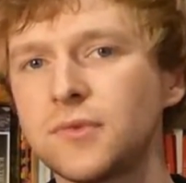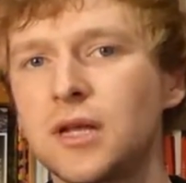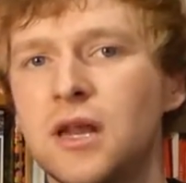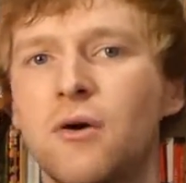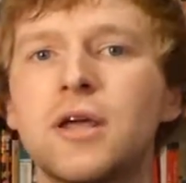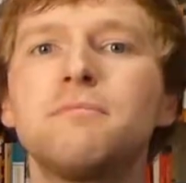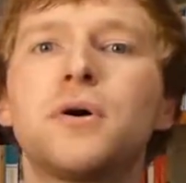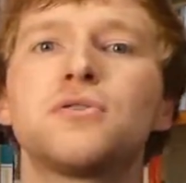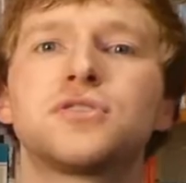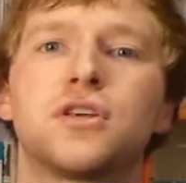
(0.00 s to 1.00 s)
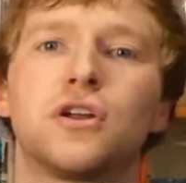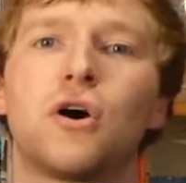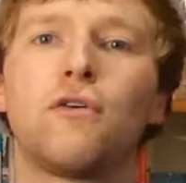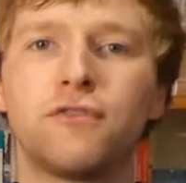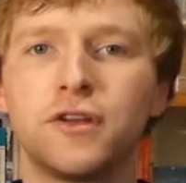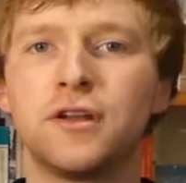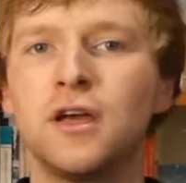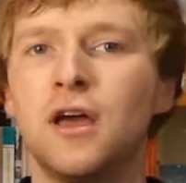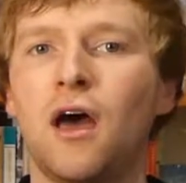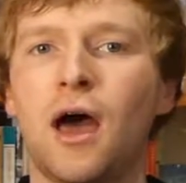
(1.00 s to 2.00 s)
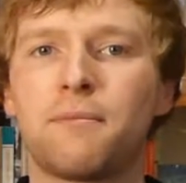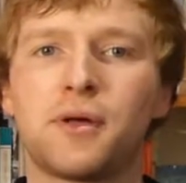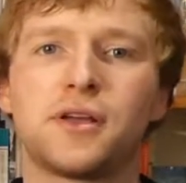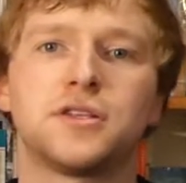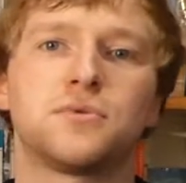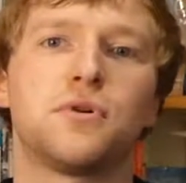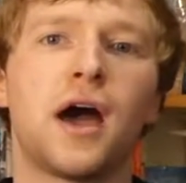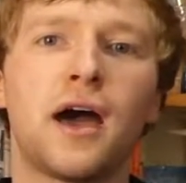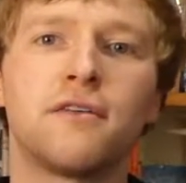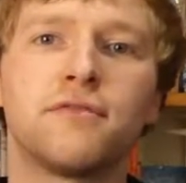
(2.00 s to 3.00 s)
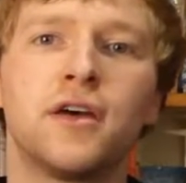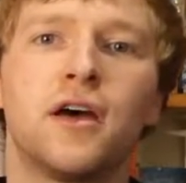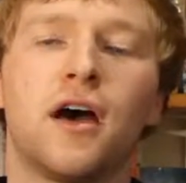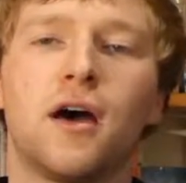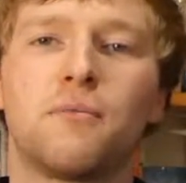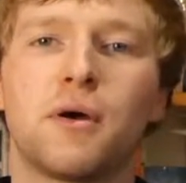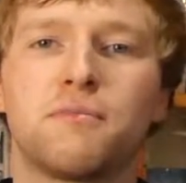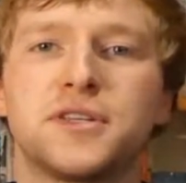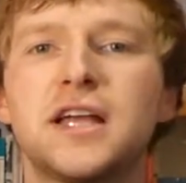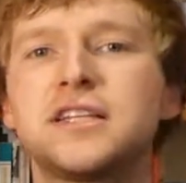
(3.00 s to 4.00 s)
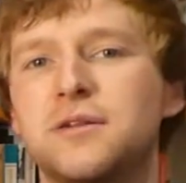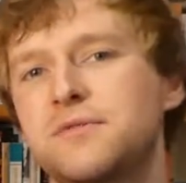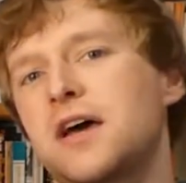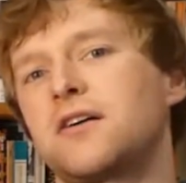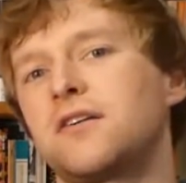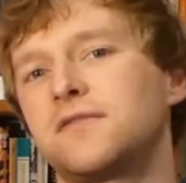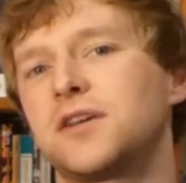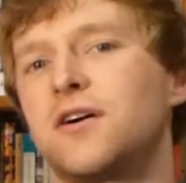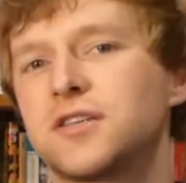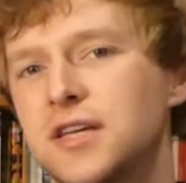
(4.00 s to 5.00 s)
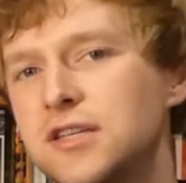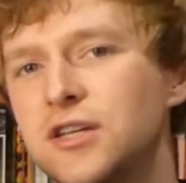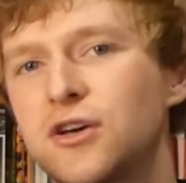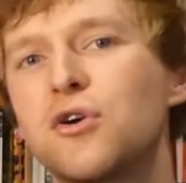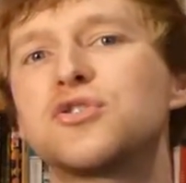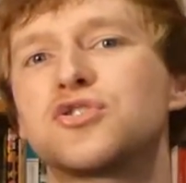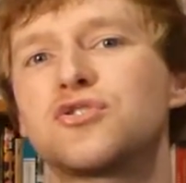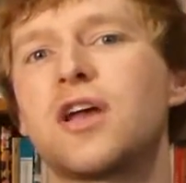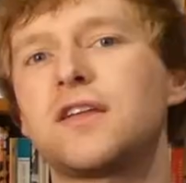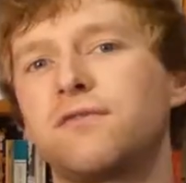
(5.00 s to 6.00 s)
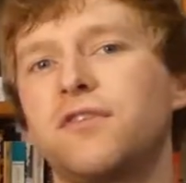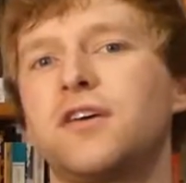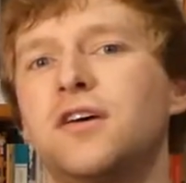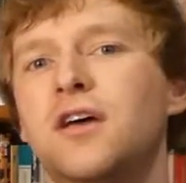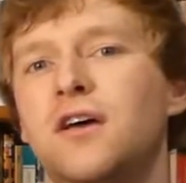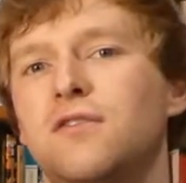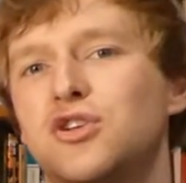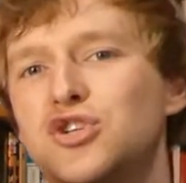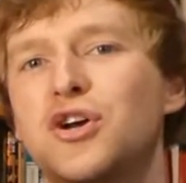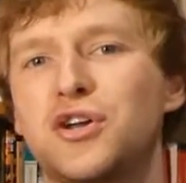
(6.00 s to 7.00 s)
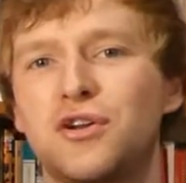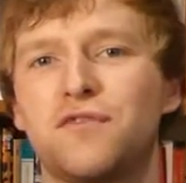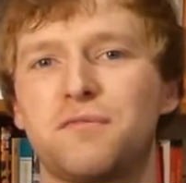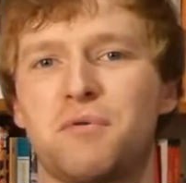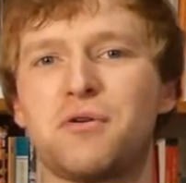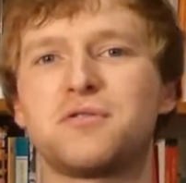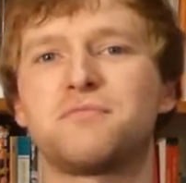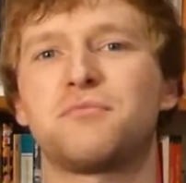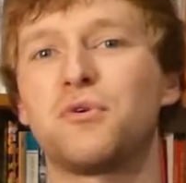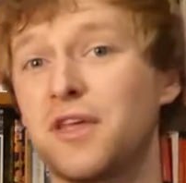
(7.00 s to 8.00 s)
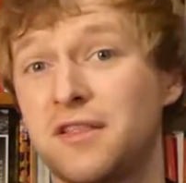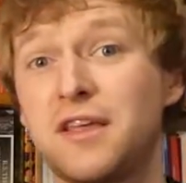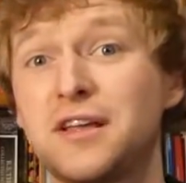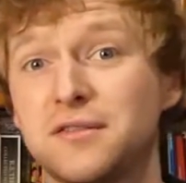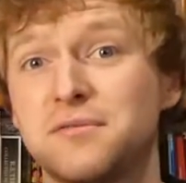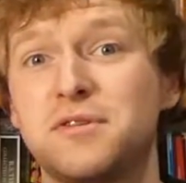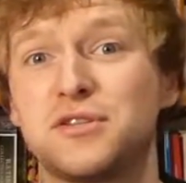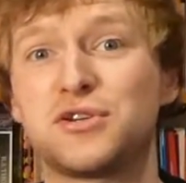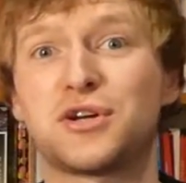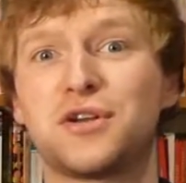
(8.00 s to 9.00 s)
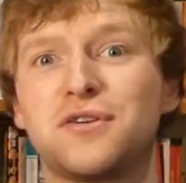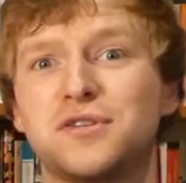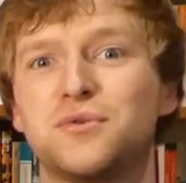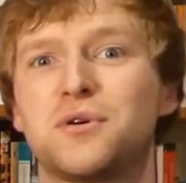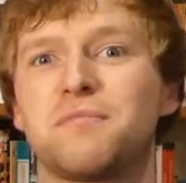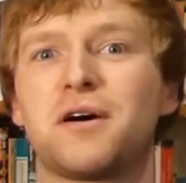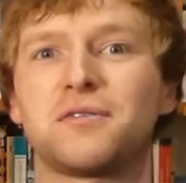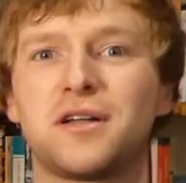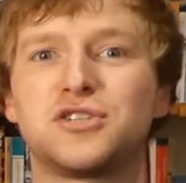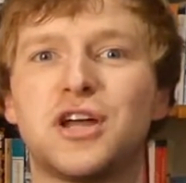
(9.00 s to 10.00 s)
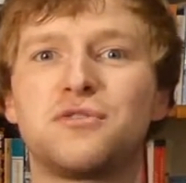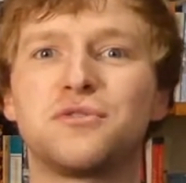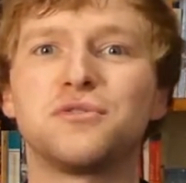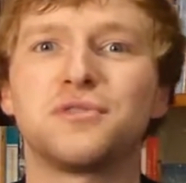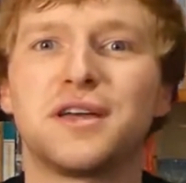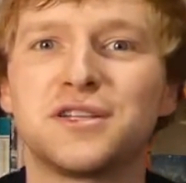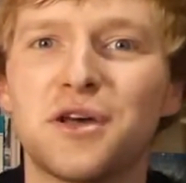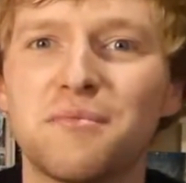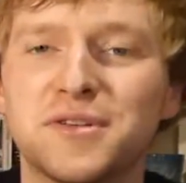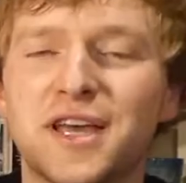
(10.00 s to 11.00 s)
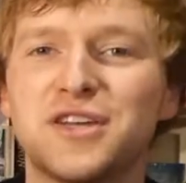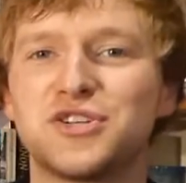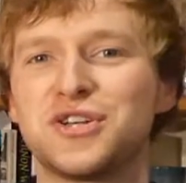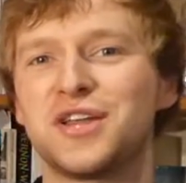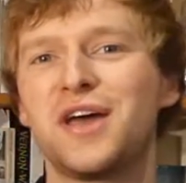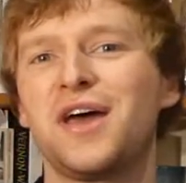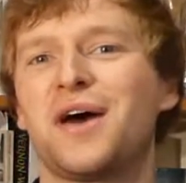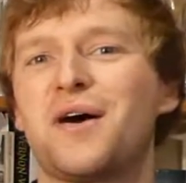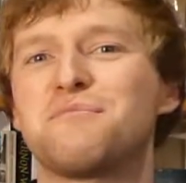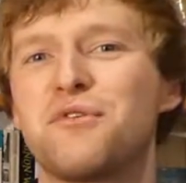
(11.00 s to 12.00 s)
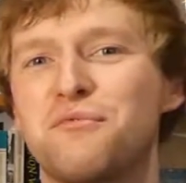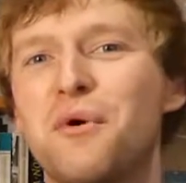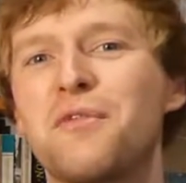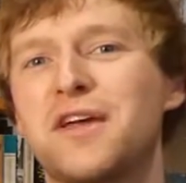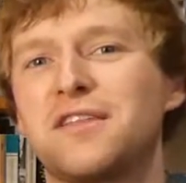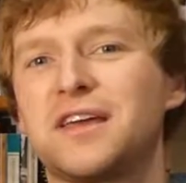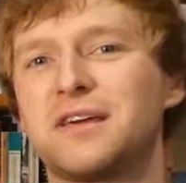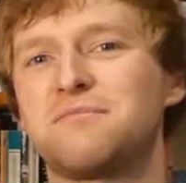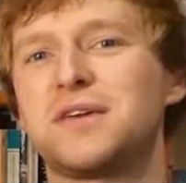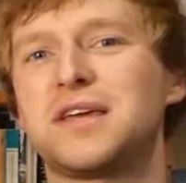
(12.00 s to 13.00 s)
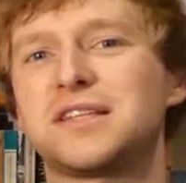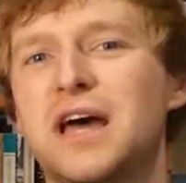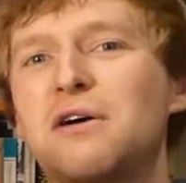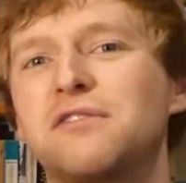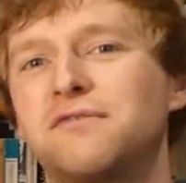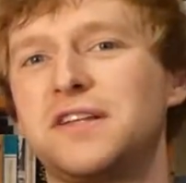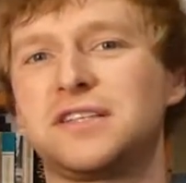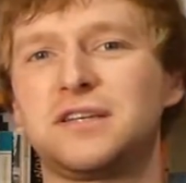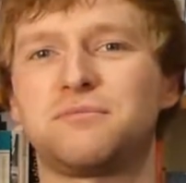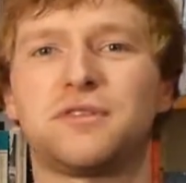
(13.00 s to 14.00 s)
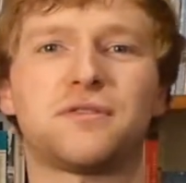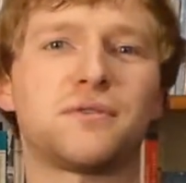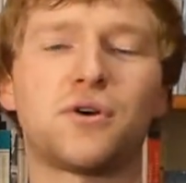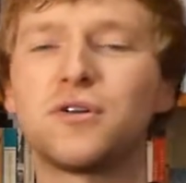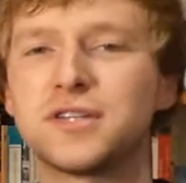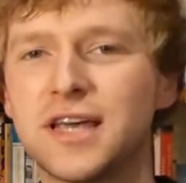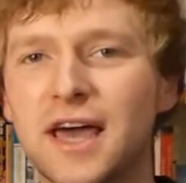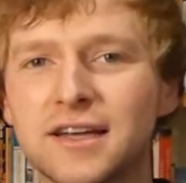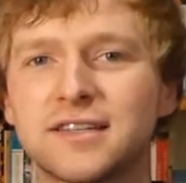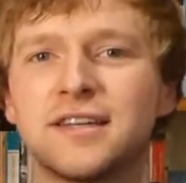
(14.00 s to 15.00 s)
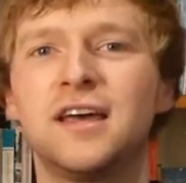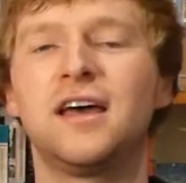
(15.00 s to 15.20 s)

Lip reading: Now, an impulse that often applicants will have when presented with that kind of task is to go straight for the jugular of the poem, what they think to be the jugular, and talk about a general interpretation of what they think it means, how it fits in with context,